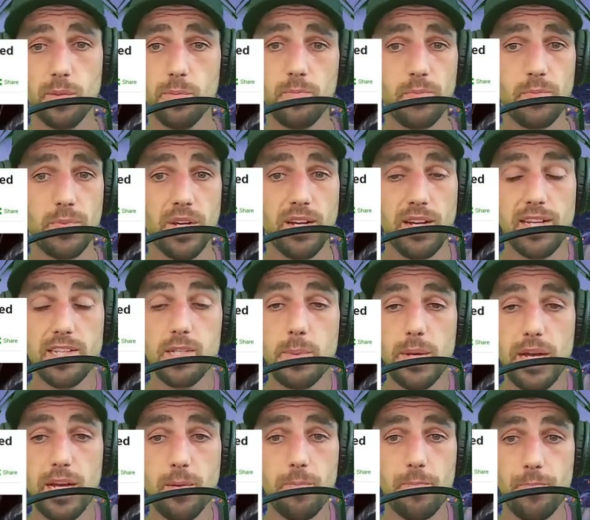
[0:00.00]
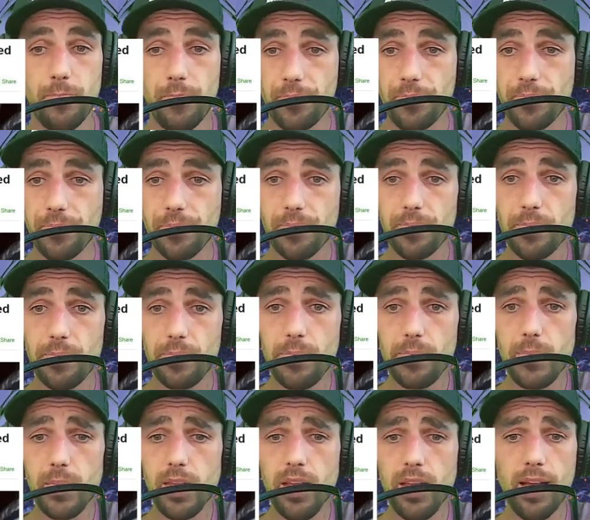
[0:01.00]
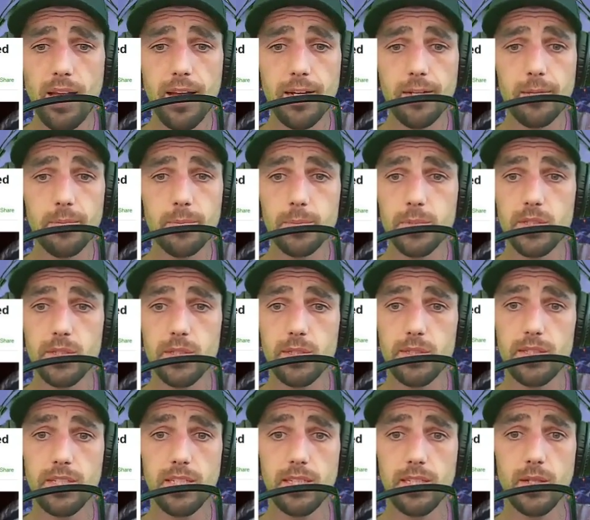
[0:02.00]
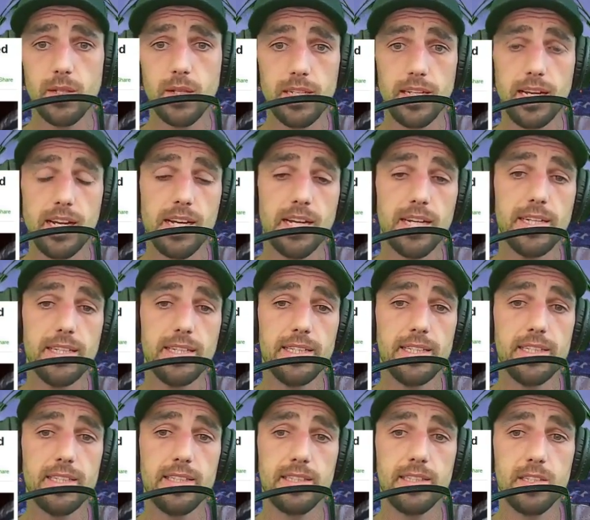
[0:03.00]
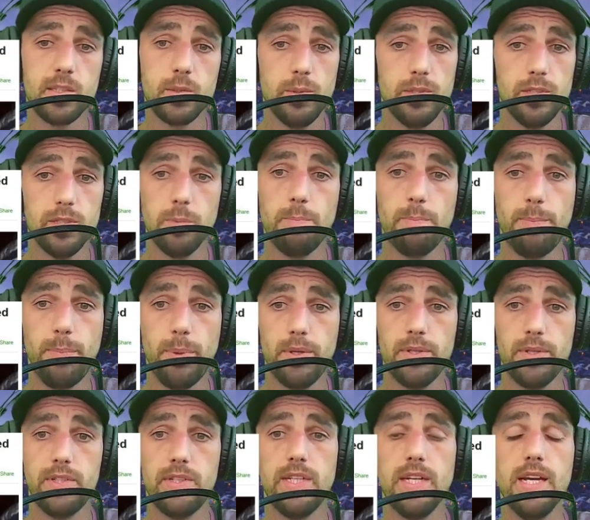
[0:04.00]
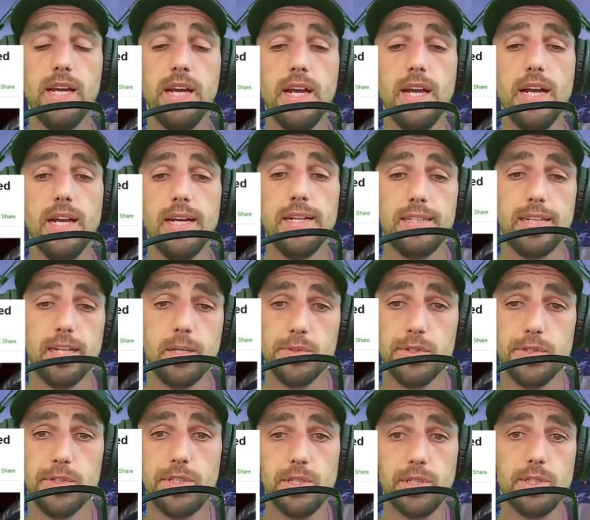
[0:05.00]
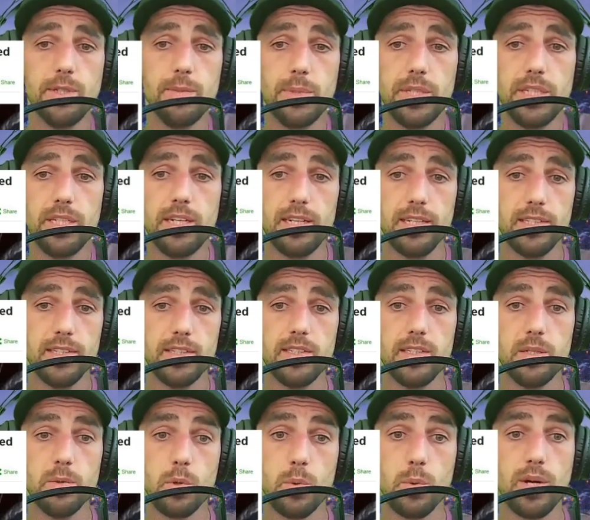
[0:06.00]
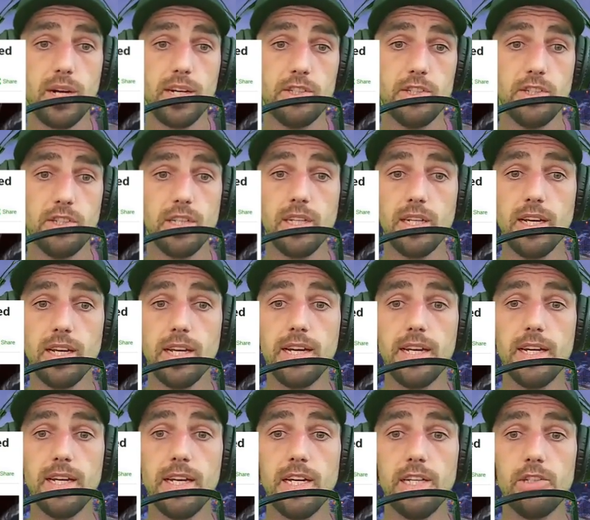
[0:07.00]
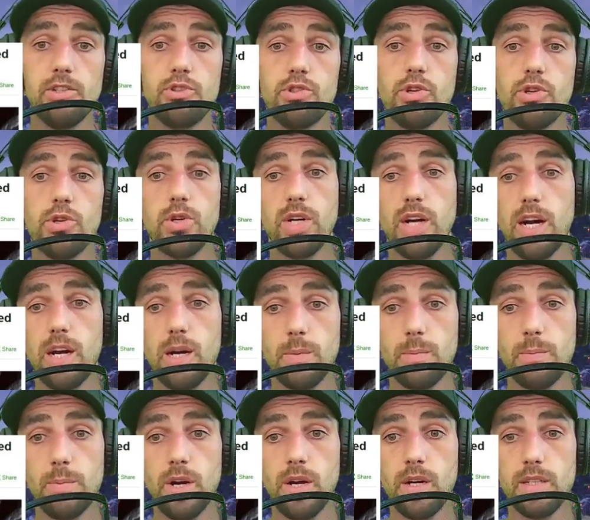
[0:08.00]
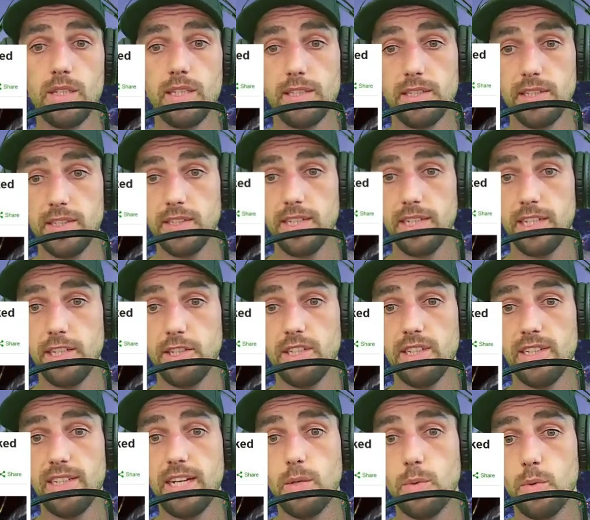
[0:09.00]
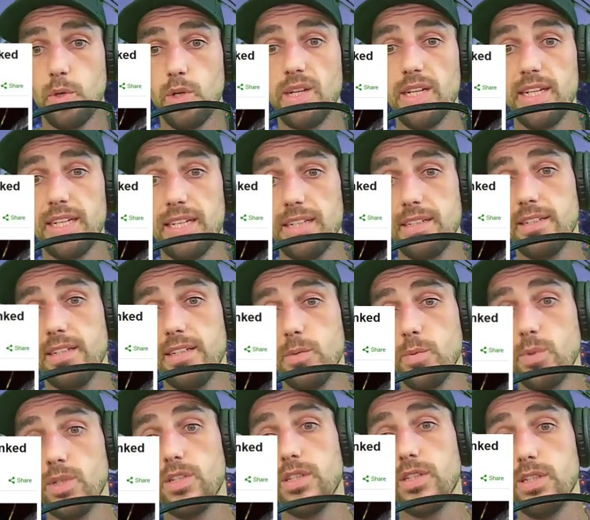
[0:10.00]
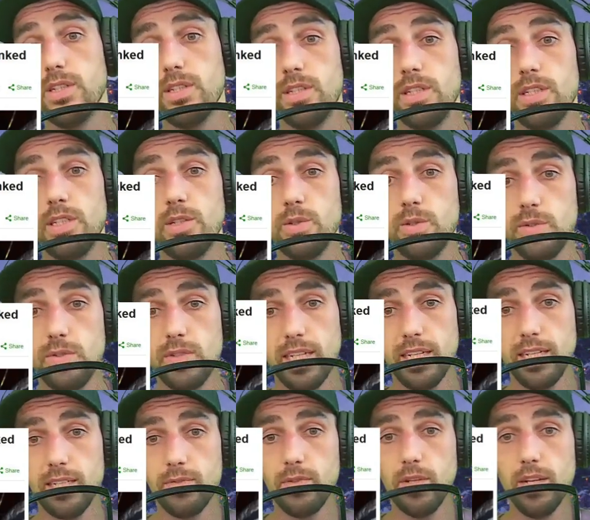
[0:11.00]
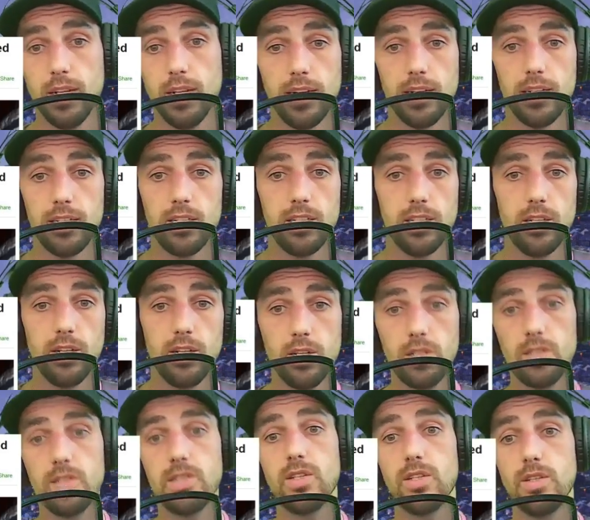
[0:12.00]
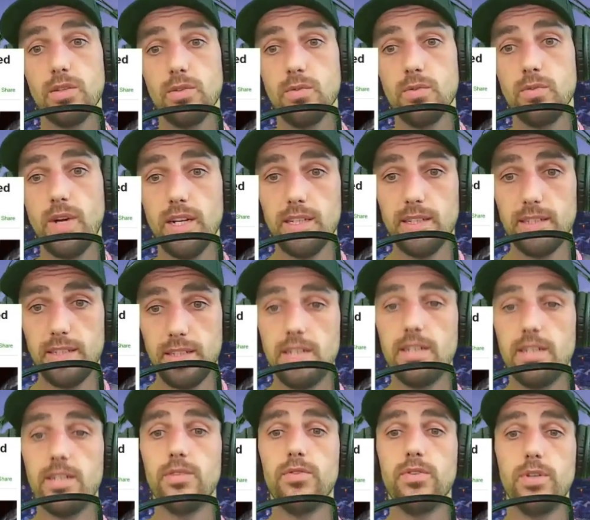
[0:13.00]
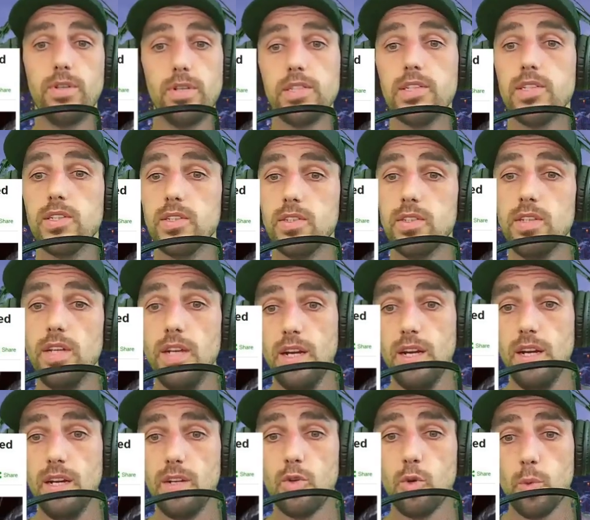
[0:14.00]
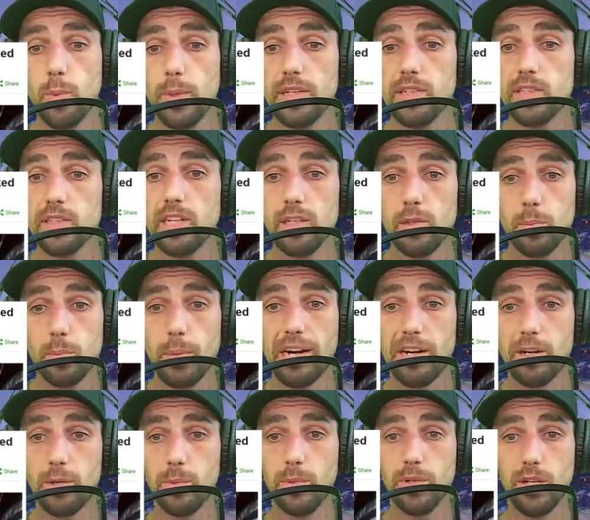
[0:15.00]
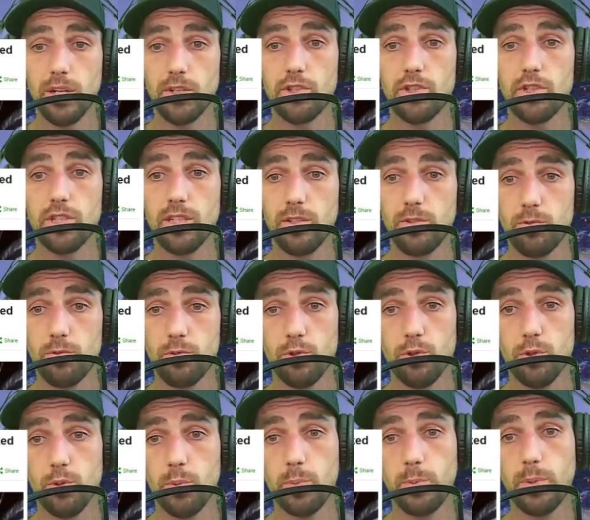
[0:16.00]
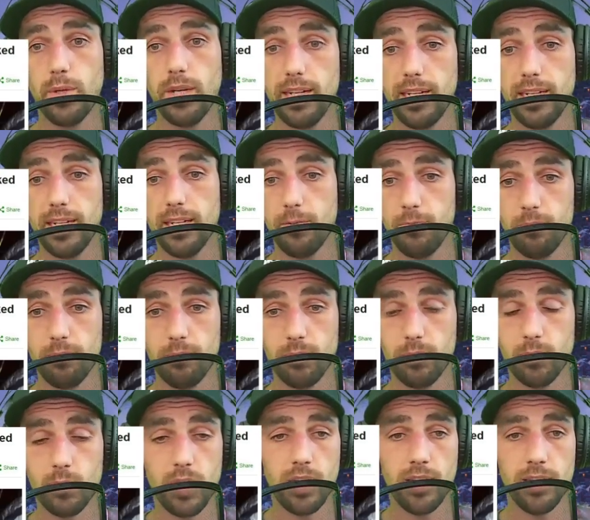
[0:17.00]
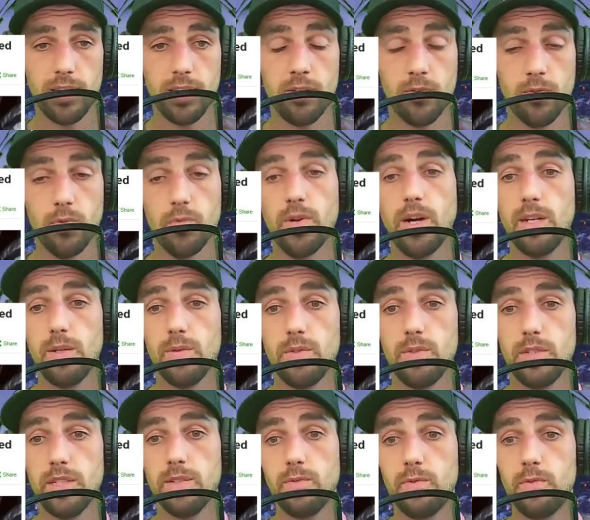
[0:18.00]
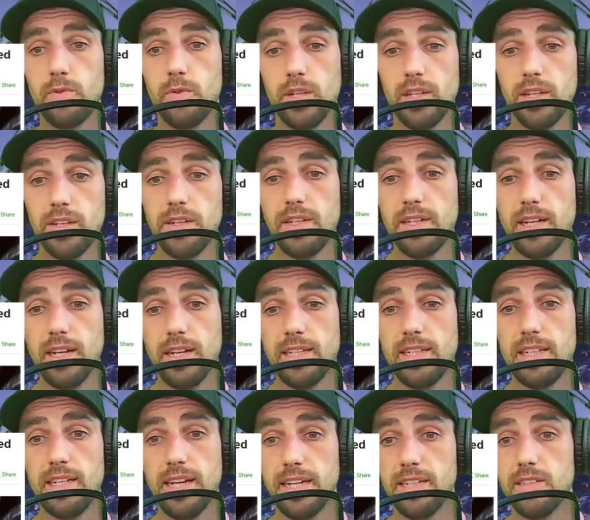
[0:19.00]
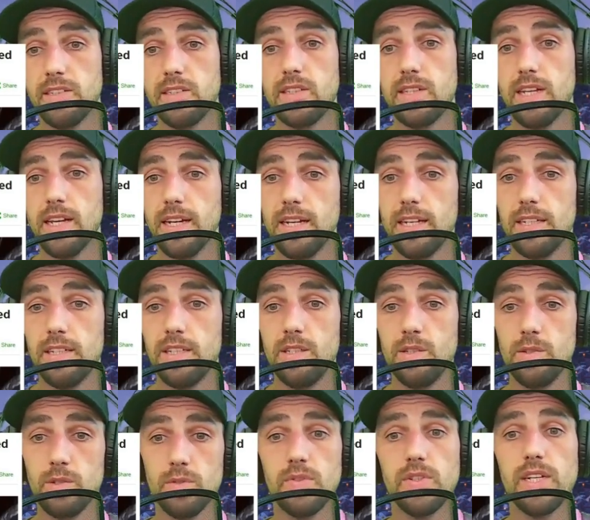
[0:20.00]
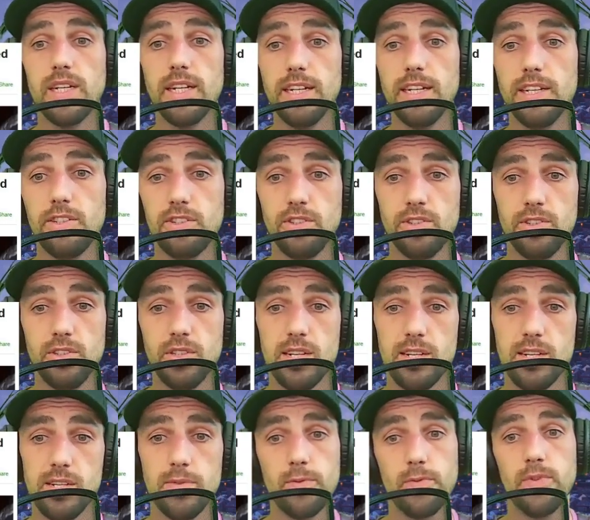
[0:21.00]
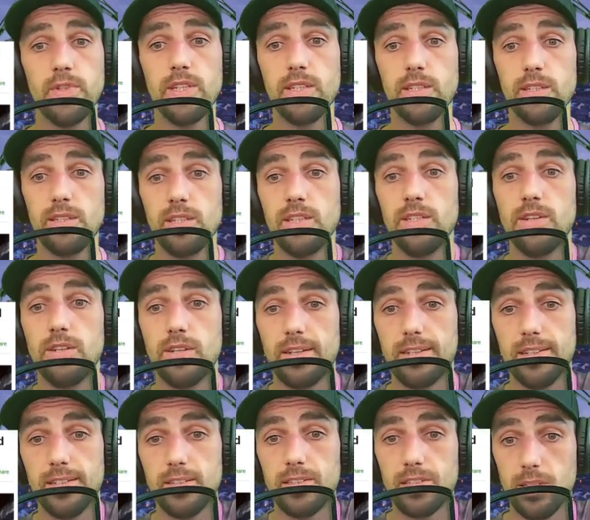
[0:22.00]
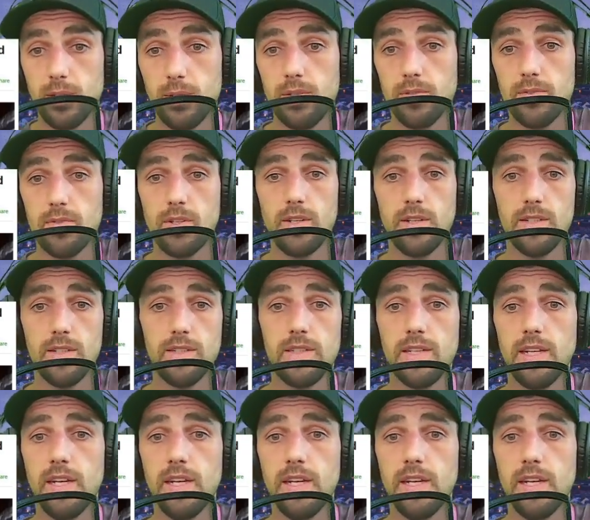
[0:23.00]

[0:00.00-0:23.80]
diazepam. Um, so, there you go. Like, uh, the, this was a bust that was done because they were watching a, uh, a drug op organization that were linked in with the, the UVF the Ulster Volunteer Forces, who are basically a paramilitary group uh, uh, involved in fighting against uh, the unification of the, the north and south of Ireland.